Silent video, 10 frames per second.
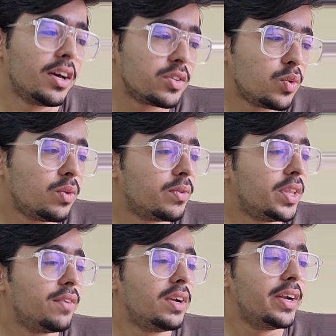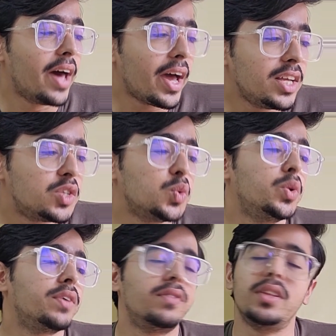So they will die
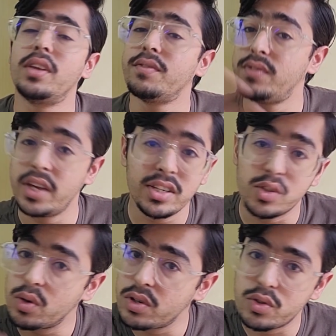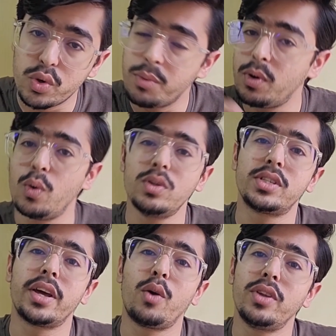soon if there is not suitable host
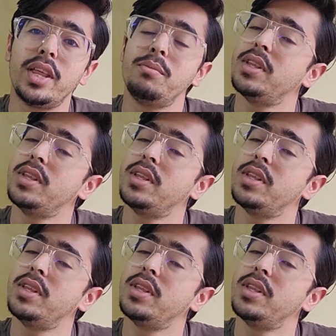around them.